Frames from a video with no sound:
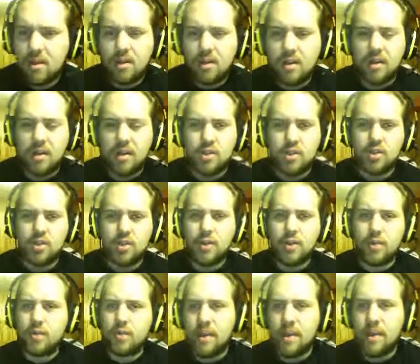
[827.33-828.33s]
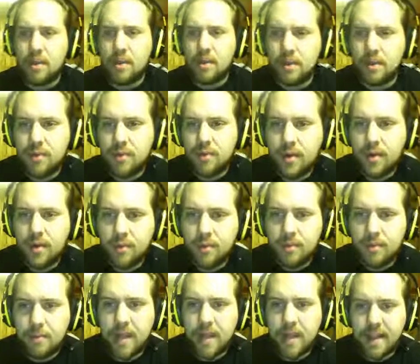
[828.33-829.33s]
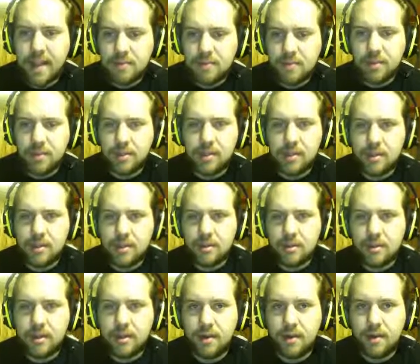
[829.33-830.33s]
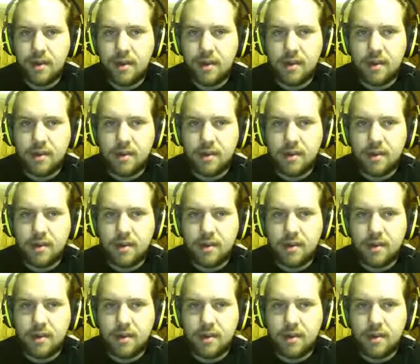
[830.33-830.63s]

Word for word: Because usually when my computer, when my XSplit says around like,